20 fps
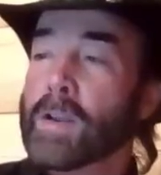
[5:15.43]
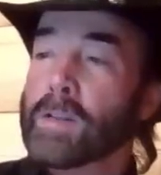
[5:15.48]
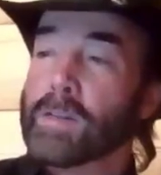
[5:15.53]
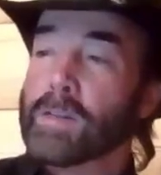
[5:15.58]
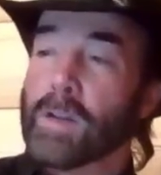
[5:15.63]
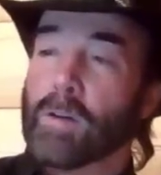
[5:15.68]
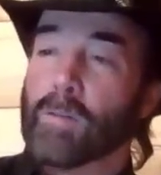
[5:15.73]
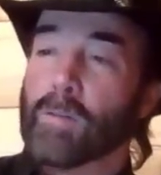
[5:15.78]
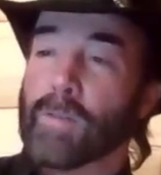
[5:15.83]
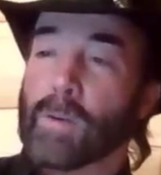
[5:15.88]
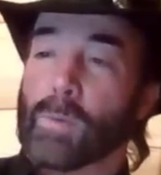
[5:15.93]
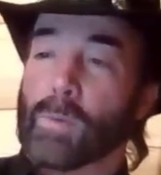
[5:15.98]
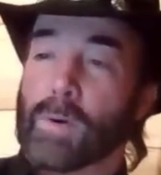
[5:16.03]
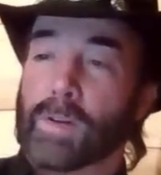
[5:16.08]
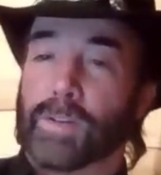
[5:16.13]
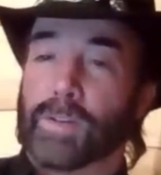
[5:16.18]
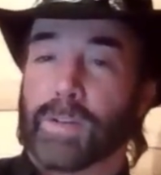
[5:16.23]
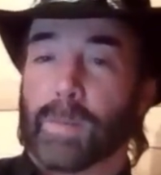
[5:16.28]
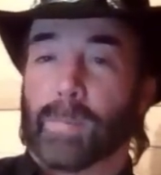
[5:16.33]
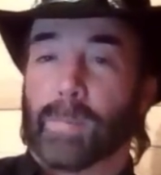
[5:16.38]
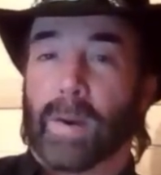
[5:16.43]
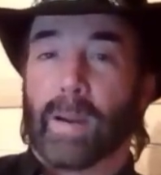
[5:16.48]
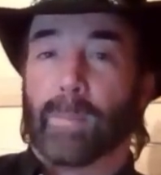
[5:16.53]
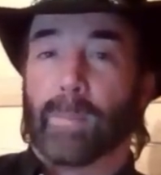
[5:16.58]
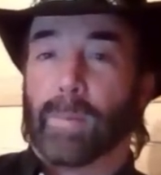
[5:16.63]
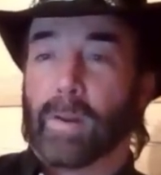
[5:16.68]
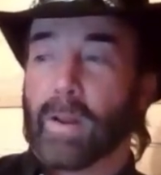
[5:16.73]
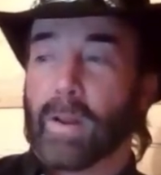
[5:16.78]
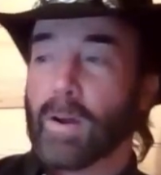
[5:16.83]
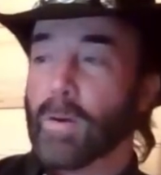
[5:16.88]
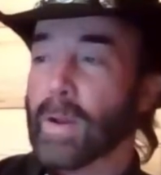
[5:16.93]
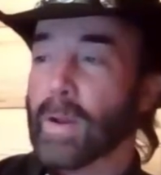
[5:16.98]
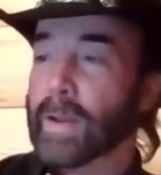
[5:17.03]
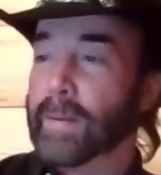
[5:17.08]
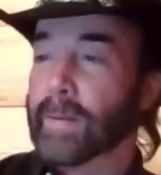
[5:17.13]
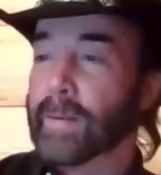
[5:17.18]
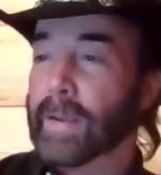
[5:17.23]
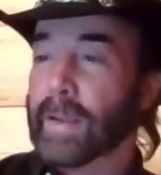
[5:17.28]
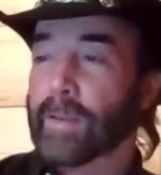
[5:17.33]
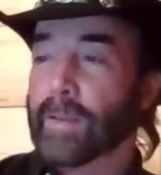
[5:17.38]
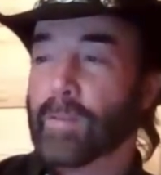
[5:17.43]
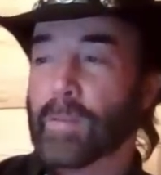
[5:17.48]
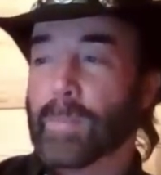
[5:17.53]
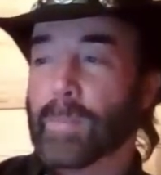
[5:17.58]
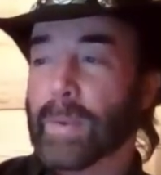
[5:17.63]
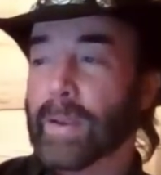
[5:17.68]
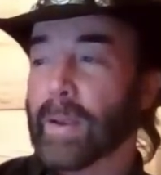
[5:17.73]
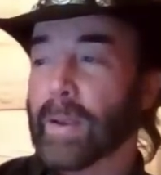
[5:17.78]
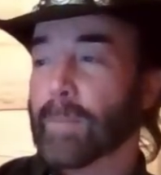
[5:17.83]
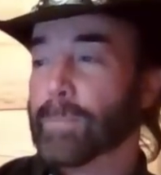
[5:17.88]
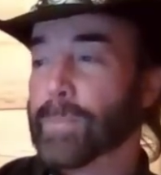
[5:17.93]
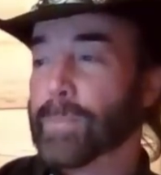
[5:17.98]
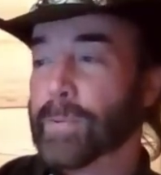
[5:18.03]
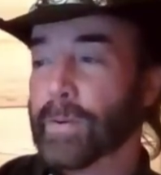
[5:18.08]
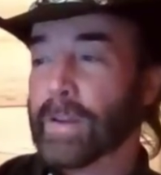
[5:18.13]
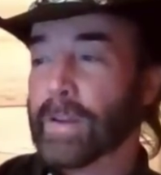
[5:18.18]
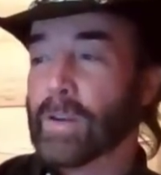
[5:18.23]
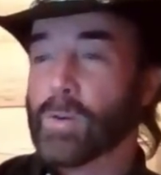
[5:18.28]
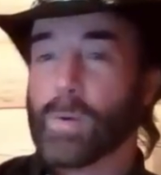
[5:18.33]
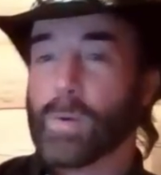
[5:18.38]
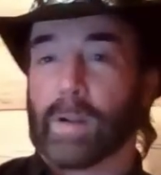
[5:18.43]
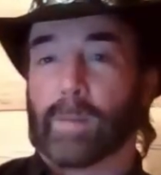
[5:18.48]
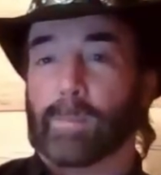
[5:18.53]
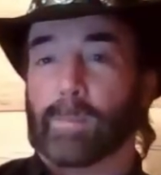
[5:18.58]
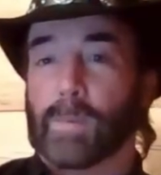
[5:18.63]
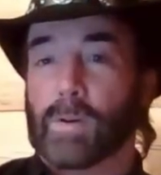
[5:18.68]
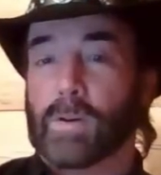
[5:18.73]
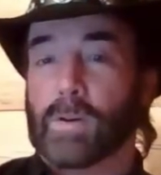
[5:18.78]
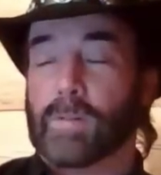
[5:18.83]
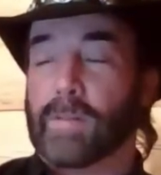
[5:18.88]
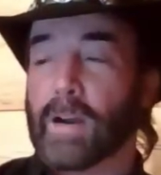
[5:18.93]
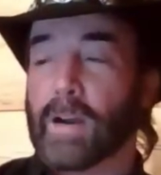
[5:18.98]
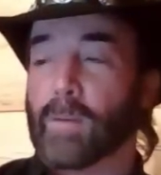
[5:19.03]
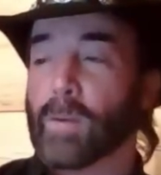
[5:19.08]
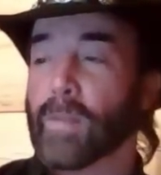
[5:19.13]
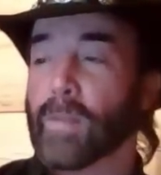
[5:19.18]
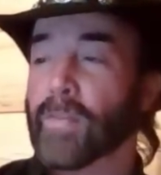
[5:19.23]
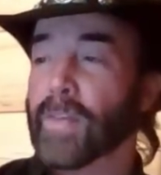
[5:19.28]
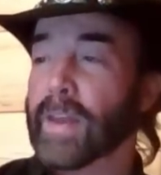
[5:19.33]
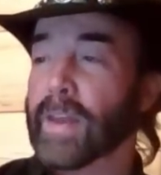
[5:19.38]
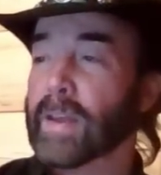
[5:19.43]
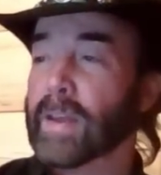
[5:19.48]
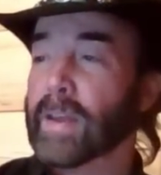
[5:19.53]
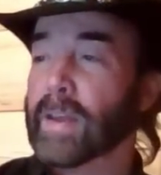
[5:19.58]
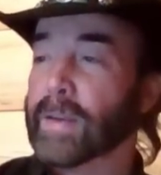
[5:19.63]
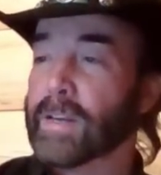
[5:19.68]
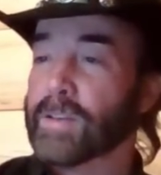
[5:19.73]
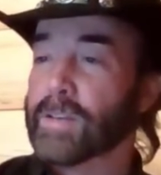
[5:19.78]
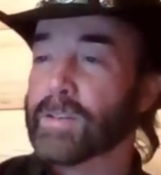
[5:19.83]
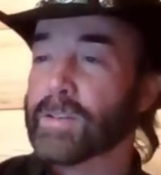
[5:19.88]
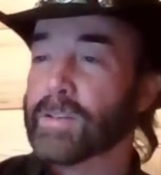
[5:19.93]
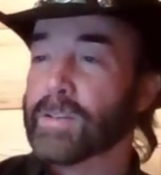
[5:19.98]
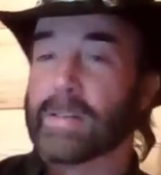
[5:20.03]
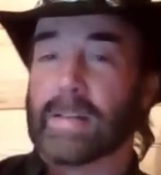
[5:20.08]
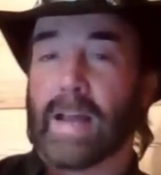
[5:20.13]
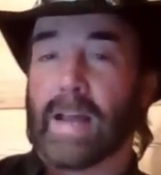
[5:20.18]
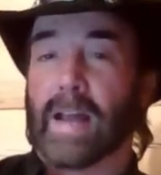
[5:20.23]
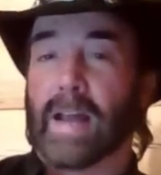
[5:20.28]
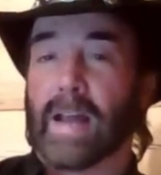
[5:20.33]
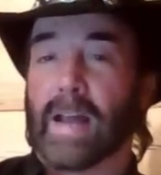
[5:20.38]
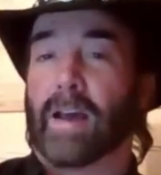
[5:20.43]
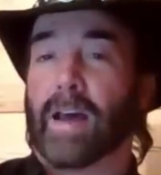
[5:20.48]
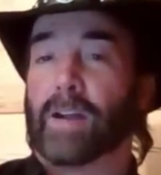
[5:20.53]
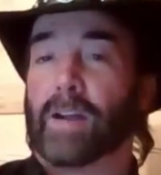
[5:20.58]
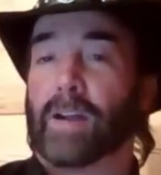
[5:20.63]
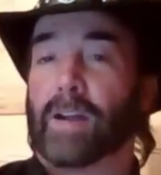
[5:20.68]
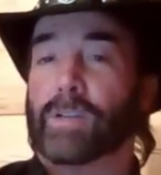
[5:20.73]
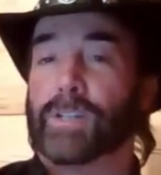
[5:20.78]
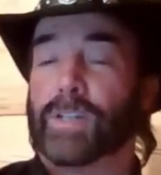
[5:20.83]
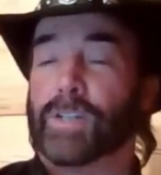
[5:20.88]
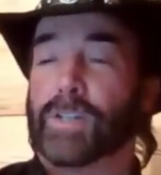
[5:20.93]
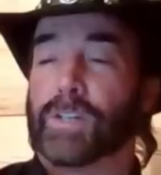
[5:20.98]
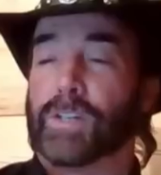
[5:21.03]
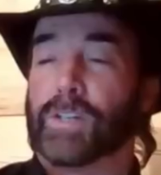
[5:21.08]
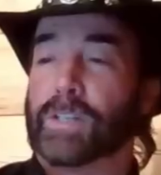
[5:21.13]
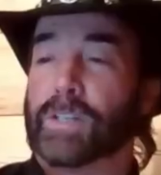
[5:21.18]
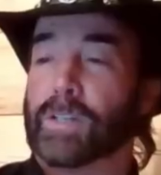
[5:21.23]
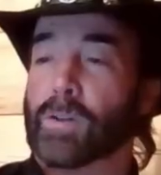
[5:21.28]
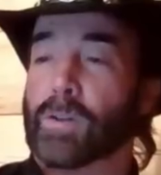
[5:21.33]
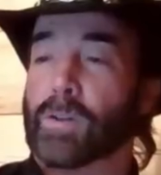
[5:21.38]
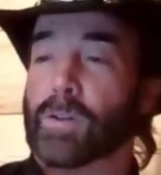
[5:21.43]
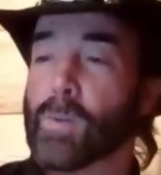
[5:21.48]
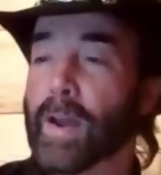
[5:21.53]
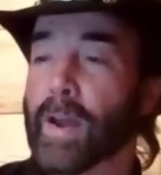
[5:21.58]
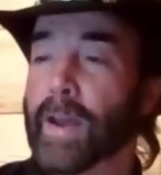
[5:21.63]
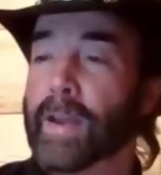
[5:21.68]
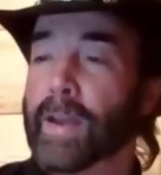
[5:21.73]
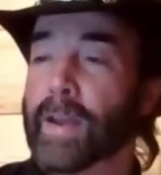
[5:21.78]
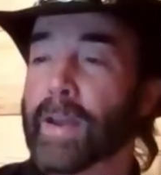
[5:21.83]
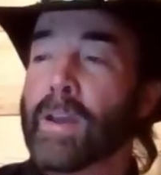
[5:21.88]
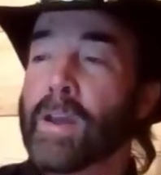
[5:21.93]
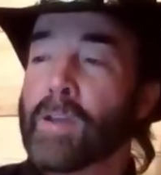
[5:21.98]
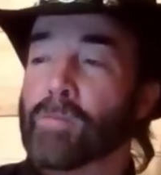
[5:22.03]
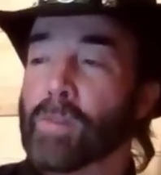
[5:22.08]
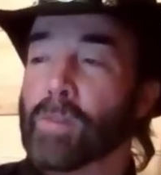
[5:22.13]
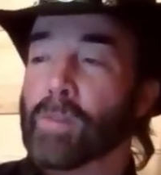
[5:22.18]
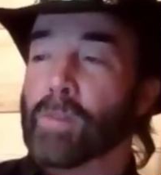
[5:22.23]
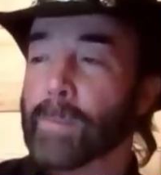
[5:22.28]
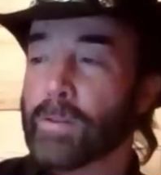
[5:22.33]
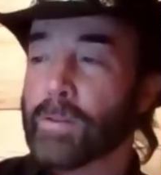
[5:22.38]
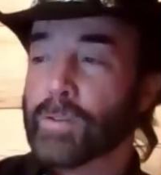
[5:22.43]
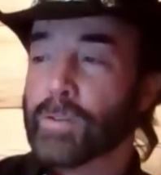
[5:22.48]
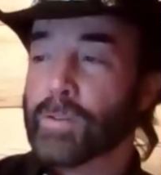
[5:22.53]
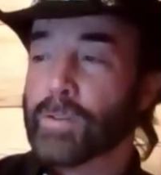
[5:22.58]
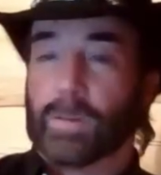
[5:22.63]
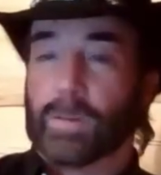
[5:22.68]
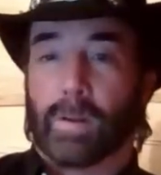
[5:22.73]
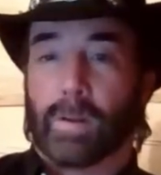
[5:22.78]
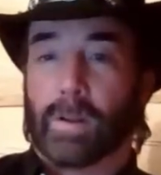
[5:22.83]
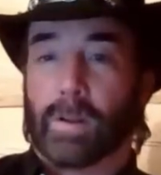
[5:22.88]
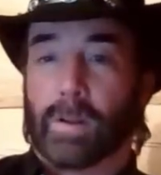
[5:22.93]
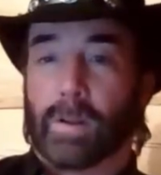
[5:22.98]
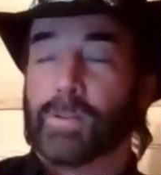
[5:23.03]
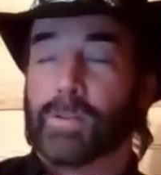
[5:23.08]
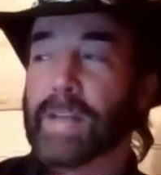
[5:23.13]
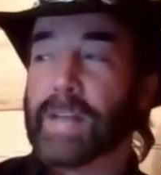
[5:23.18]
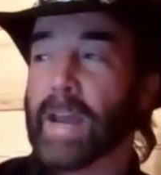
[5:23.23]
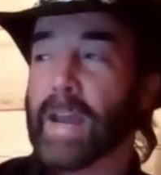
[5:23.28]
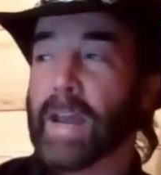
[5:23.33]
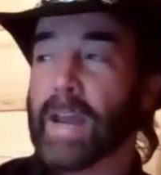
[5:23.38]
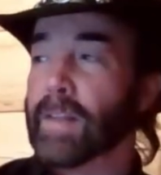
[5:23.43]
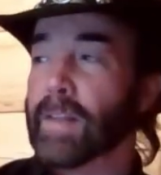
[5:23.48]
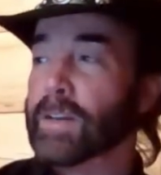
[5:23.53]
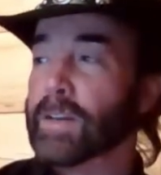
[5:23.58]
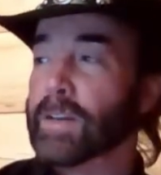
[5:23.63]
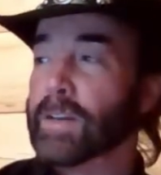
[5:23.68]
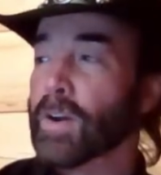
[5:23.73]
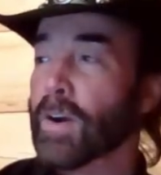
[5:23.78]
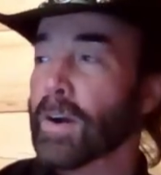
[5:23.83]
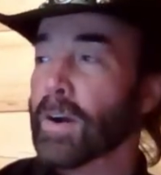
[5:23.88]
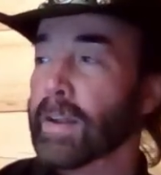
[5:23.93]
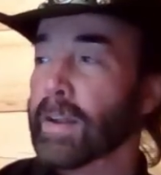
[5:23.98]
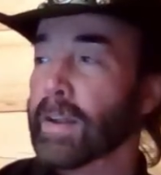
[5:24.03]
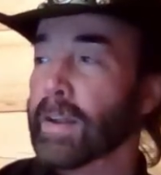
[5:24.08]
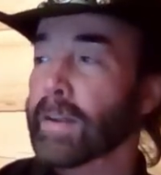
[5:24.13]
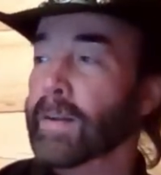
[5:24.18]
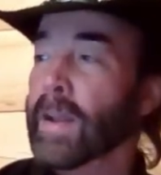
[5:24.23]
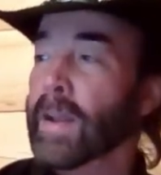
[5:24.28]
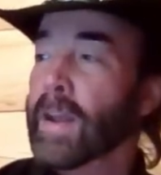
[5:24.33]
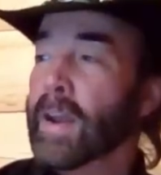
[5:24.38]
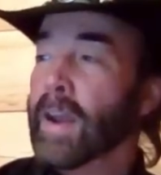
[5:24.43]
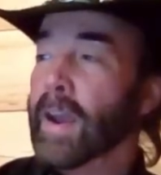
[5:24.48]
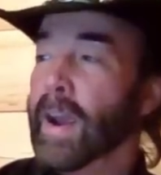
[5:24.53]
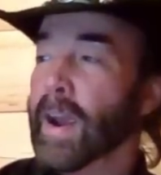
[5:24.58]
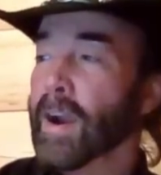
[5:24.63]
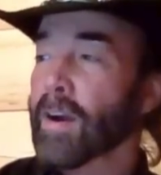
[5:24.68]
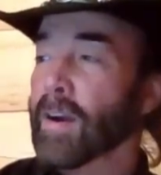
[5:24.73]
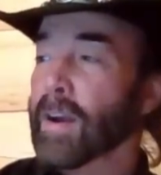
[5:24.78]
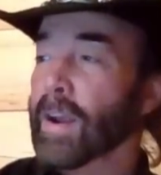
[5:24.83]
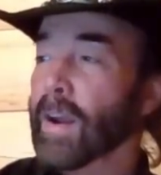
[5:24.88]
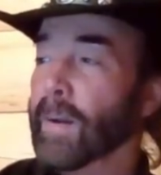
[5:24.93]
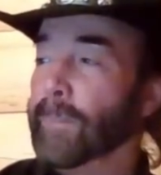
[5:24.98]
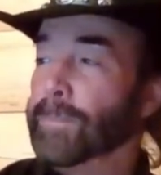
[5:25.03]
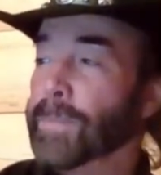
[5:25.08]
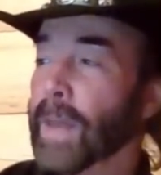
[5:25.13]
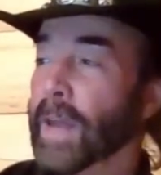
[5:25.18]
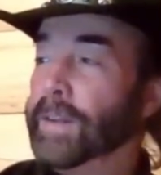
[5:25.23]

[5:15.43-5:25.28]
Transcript: So if it wants to break below it, it would be a pretty quick move, I would think, because there's not a lot of resistance in the way from those June lows down to that targeted area.